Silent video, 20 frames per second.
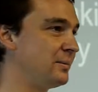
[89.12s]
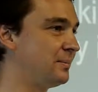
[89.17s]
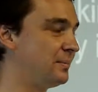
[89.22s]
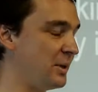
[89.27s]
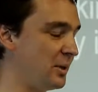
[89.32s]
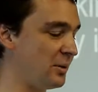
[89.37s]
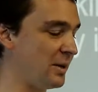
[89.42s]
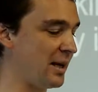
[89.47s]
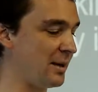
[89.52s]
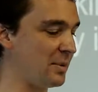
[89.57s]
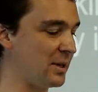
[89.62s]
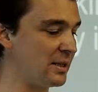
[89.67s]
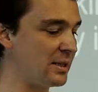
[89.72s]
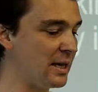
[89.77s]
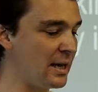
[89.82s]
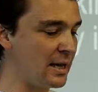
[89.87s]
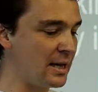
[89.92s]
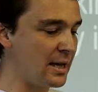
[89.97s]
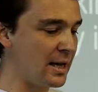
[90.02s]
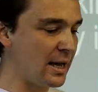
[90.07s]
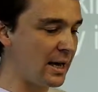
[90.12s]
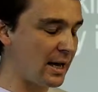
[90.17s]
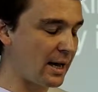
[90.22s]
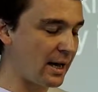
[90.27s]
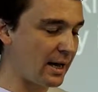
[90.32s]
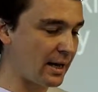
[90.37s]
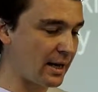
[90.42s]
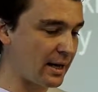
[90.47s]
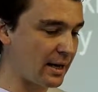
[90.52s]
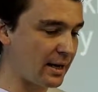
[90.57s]
you name it.
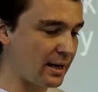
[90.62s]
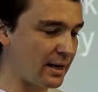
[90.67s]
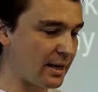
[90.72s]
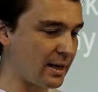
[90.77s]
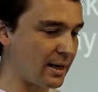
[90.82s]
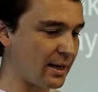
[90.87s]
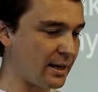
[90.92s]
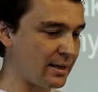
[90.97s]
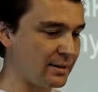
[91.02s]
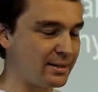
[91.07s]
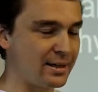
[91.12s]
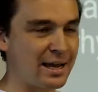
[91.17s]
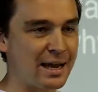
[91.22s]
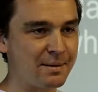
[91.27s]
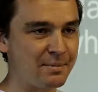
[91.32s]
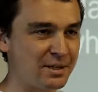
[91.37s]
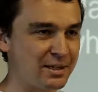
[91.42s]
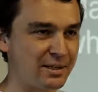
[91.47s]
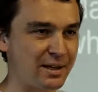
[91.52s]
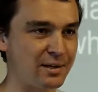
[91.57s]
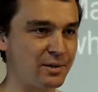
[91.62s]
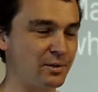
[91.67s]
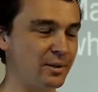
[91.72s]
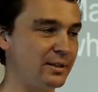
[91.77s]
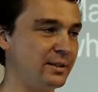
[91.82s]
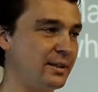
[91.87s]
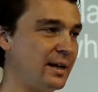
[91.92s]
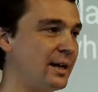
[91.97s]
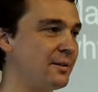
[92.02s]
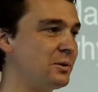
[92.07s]
And at times it's actually
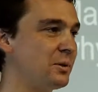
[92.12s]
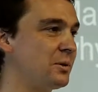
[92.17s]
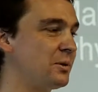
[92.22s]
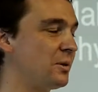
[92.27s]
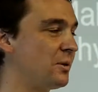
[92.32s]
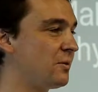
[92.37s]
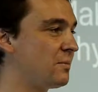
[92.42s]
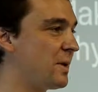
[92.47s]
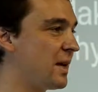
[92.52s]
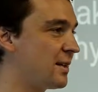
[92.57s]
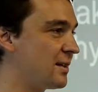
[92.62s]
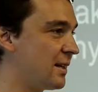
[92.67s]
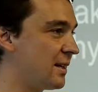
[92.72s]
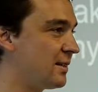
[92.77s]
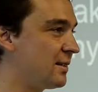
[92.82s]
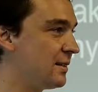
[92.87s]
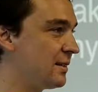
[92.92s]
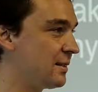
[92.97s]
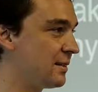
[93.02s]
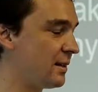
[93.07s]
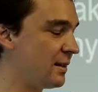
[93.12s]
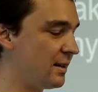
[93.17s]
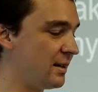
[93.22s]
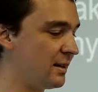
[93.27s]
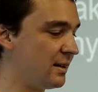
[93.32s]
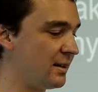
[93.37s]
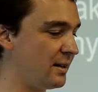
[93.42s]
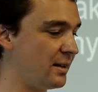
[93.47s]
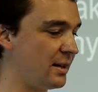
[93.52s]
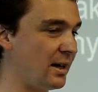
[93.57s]
tough to sort of make sense
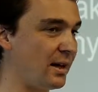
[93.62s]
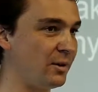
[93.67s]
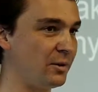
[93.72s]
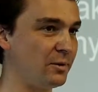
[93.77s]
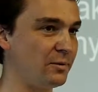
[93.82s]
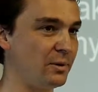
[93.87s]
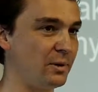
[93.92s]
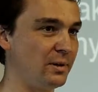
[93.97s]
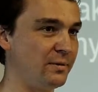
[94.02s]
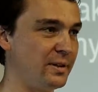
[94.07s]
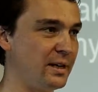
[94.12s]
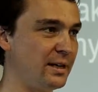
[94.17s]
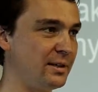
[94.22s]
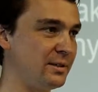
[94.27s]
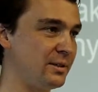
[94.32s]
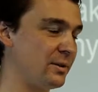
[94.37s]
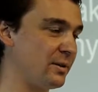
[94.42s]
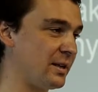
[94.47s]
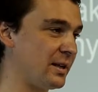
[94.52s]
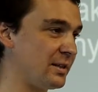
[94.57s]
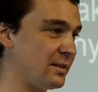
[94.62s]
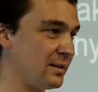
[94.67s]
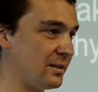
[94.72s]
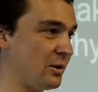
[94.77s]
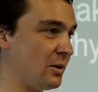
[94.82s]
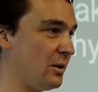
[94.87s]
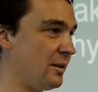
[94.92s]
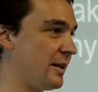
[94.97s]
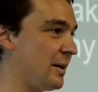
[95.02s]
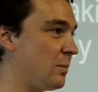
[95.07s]
out of all of that. So that's
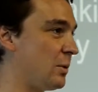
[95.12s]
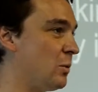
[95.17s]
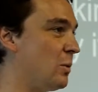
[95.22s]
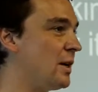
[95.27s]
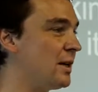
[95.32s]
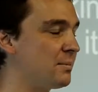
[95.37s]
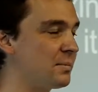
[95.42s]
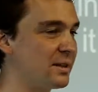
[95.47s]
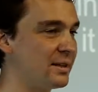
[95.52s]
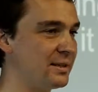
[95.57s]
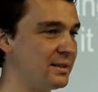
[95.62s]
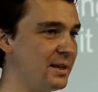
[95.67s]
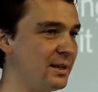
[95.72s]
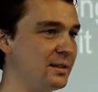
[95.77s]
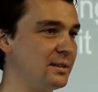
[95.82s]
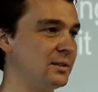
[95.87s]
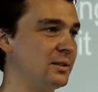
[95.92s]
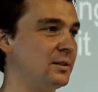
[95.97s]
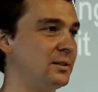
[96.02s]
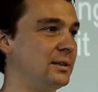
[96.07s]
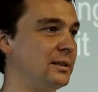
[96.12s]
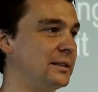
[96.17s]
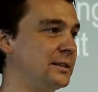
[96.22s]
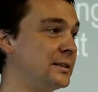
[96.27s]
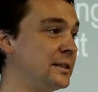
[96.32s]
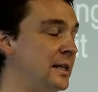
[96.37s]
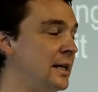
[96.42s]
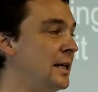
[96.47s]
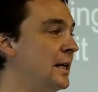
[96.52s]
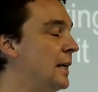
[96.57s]
goal number one. But the second goal
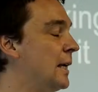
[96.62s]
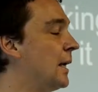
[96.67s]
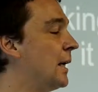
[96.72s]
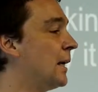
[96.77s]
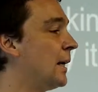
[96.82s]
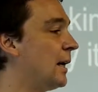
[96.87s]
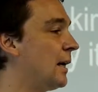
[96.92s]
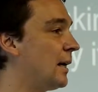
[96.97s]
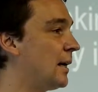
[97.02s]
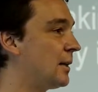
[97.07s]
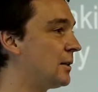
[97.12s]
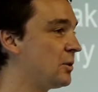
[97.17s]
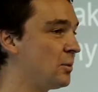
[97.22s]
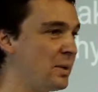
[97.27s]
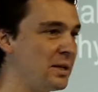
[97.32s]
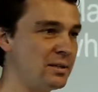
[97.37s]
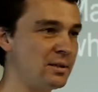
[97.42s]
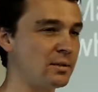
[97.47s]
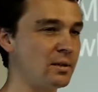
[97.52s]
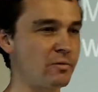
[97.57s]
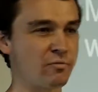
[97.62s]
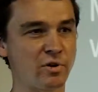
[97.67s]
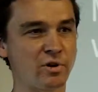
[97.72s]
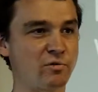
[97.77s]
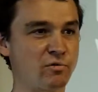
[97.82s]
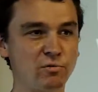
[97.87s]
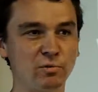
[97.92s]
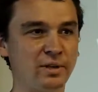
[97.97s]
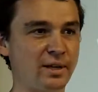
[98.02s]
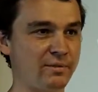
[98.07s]
is to basically
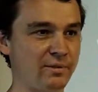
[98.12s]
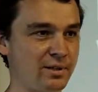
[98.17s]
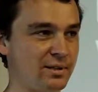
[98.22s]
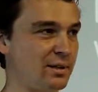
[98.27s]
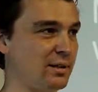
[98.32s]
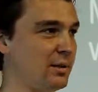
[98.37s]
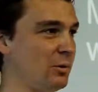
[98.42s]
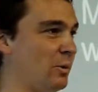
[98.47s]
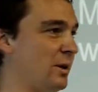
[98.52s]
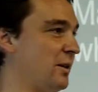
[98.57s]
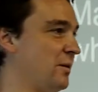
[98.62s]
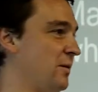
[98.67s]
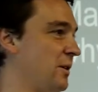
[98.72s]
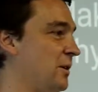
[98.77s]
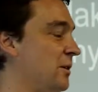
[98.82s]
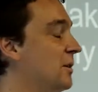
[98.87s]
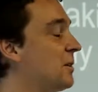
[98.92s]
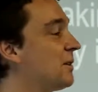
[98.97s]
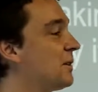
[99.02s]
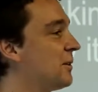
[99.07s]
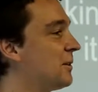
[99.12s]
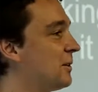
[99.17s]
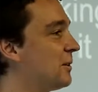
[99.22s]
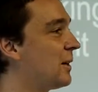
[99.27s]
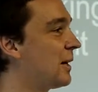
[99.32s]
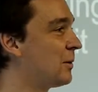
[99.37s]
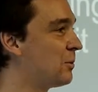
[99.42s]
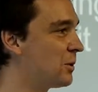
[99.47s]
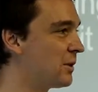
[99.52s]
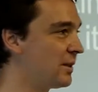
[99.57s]
recruit every single one of you. So
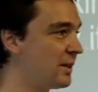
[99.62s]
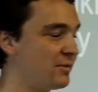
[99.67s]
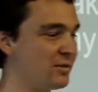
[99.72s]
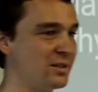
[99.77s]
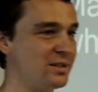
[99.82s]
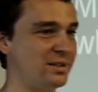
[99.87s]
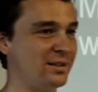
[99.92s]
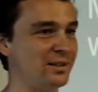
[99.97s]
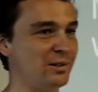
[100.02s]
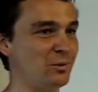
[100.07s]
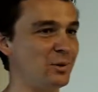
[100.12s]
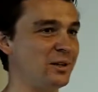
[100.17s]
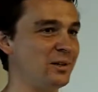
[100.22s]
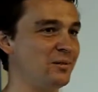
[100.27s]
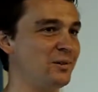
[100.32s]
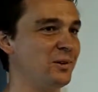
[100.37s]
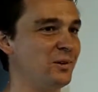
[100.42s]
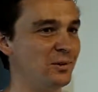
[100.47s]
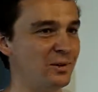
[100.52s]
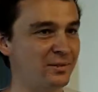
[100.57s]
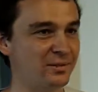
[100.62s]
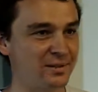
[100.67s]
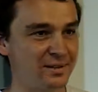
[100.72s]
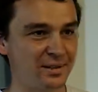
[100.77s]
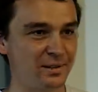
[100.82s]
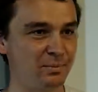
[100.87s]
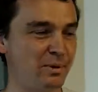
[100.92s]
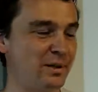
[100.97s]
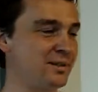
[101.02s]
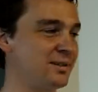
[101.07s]
I want every single one of you after
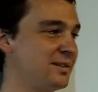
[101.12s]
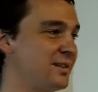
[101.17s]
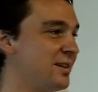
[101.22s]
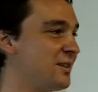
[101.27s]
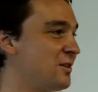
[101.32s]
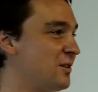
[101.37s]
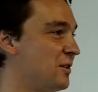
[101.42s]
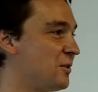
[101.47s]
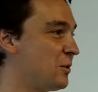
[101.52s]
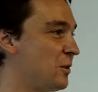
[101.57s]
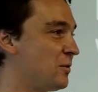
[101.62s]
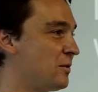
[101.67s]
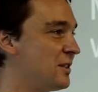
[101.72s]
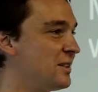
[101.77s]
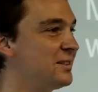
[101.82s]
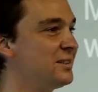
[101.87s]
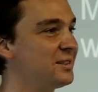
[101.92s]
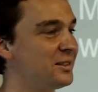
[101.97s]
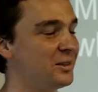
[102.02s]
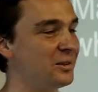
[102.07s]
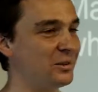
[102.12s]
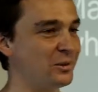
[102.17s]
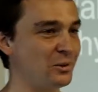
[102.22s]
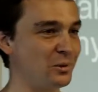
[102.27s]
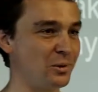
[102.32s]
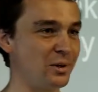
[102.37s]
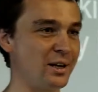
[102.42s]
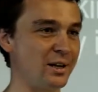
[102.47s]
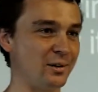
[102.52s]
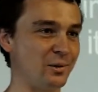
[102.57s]
this presentation is over,
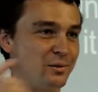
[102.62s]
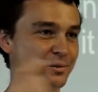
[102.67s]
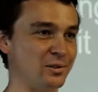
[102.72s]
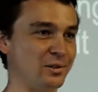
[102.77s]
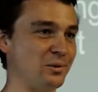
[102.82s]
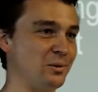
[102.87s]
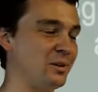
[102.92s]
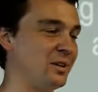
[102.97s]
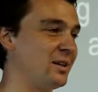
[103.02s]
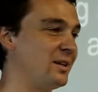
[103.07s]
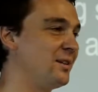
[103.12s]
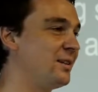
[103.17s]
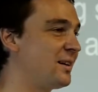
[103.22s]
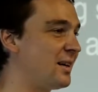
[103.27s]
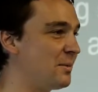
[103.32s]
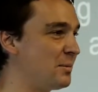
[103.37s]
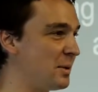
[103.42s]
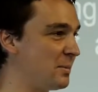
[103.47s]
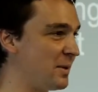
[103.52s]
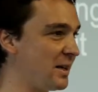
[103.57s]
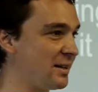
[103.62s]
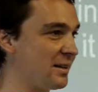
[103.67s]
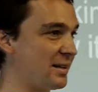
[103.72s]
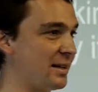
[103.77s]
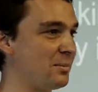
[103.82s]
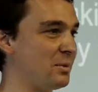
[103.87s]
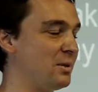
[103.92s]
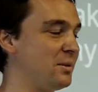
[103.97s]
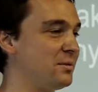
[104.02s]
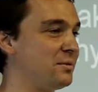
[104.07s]
to head over to GitHub and make a
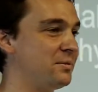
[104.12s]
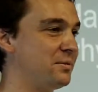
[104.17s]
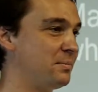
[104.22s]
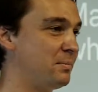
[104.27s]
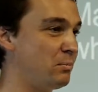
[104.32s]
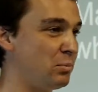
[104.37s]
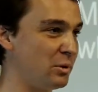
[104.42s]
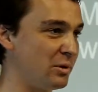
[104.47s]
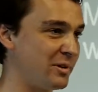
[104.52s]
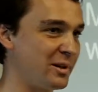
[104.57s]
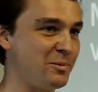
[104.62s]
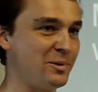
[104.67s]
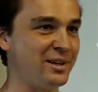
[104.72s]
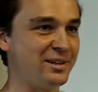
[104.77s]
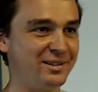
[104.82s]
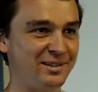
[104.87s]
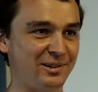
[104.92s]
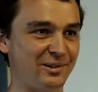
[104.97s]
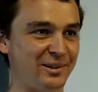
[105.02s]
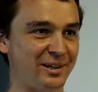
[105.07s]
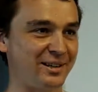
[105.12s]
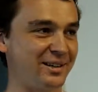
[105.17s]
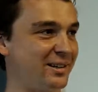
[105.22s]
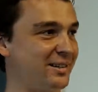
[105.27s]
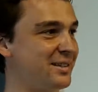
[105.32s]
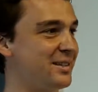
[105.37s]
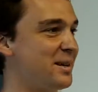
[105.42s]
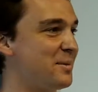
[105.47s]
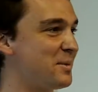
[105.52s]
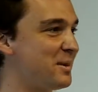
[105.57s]
couple of pull requests so I can
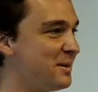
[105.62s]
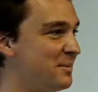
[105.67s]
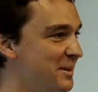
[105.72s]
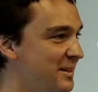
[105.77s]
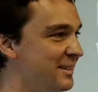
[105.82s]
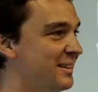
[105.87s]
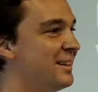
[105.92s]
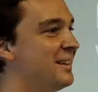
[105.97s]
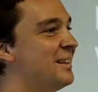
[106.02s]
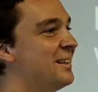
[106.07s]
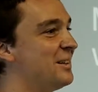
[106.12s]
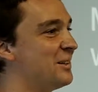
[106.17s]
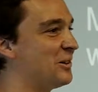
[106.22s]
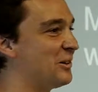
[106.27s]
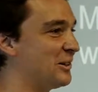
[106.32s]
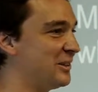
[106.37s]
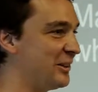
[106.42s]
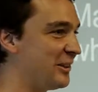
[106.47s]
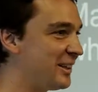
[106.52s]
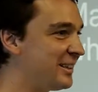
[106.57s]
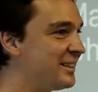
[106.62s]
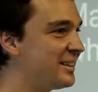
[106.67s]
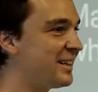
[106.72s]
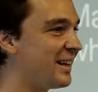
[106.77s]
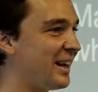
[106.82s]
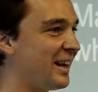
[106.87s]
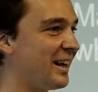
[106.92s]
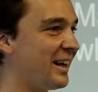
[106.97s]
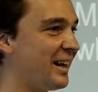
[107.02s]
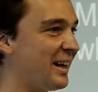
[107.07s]
accept them or not.
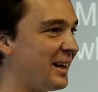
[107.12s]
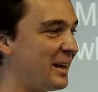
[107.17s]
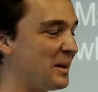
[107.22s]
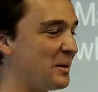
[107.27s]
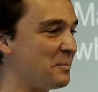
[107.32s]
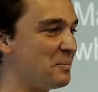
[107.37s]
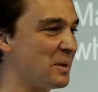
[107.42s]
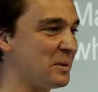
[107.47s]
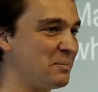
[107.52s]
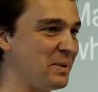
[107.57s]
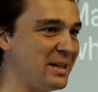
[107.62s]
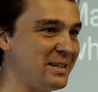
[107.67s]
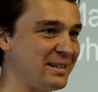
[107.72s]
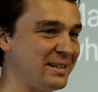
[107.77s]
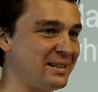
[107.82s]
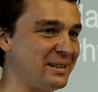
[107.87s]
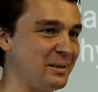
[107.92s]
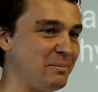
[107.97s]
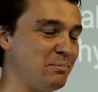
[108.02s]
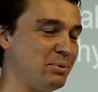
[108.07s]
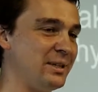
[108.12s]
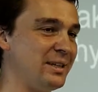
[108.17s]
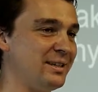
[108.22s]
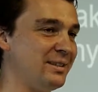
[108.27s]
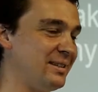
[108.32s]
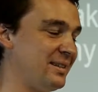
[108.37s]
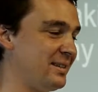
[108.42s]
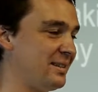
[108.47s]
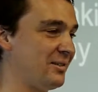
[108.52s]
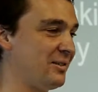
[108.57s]
But basically,
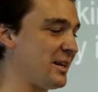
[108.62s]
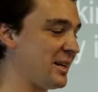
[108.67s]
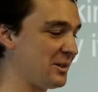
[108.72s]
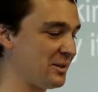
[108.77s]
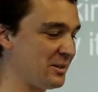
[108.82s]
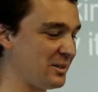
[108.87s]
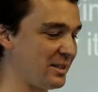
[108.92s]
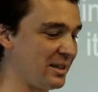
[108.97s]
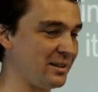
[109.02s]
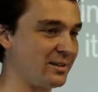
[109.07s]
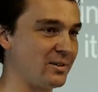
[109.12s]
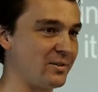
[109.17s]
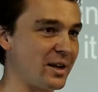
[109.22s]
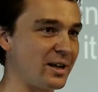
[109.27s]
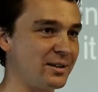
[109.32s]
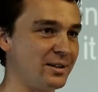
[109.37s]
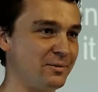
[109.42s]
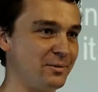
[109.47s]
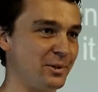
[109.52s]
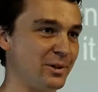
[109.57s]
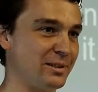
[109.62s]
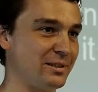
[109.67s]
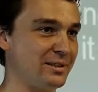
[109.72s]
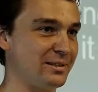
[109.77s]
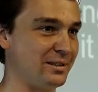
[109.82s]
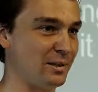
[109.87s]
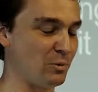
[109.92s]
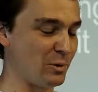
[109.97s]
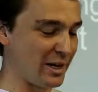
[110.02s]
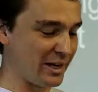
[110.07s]
please try to stay interactive or at
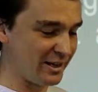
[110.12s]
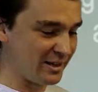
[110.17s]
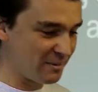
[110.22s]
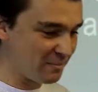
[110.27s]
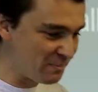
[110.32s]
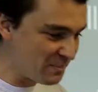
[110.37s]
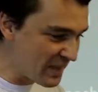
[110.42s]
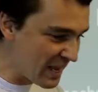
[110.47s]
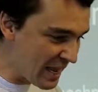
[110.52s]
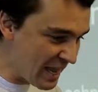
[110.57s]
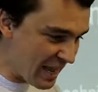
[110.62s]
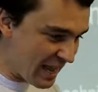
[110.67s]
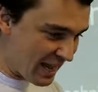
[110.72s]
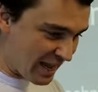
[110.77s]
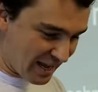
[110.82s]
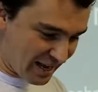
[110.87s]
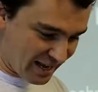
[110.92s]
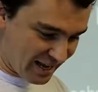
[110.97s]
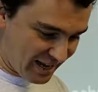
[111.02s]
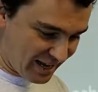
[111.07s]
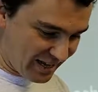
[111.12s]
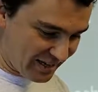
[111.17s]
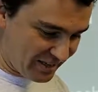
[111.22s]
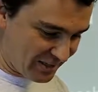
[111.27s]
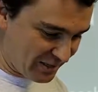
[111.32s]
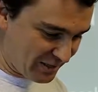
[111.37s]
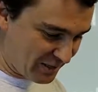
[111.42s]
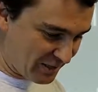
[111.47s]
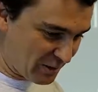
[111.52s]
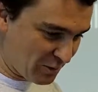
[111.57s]
least awake.
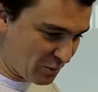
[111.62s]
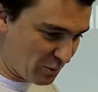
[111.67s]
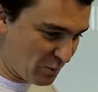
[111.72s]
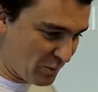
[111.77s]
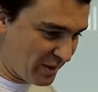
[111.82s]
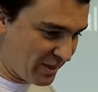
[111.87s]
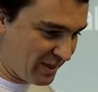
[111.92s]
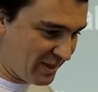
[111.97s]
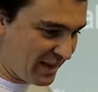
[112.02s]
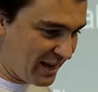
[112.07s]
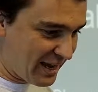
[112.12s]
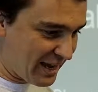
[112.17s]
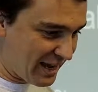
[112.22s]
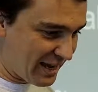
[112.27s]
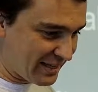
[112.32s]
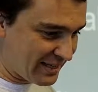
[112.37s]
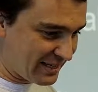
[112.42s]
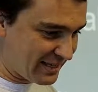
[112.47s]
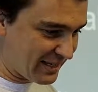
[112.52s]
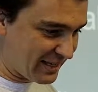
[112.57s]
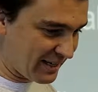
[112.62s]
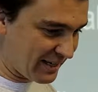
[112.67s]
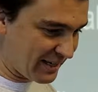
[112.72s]
So with that,